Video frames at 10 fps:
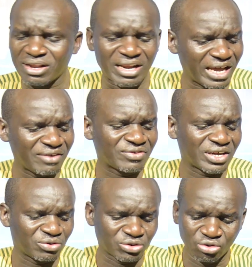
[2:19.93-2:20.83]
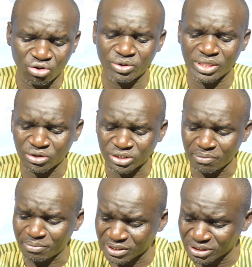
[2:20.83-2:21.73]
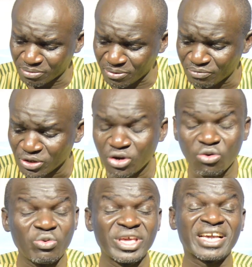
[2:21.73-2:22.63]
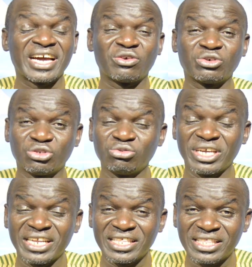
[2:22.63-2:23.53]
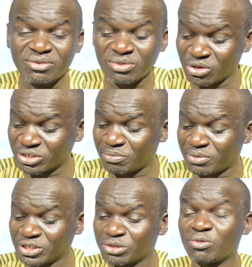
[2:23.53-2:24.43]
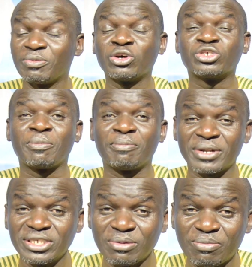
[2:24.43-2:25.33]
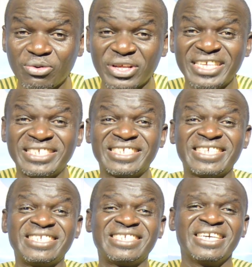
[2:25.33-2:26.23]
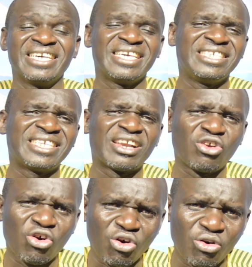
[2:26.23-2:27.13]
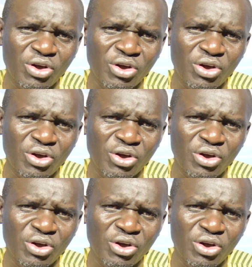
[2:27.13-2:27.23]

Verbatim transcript: Life cannot go without the principle. We cannot do anything without a principle because a principle is is is a law.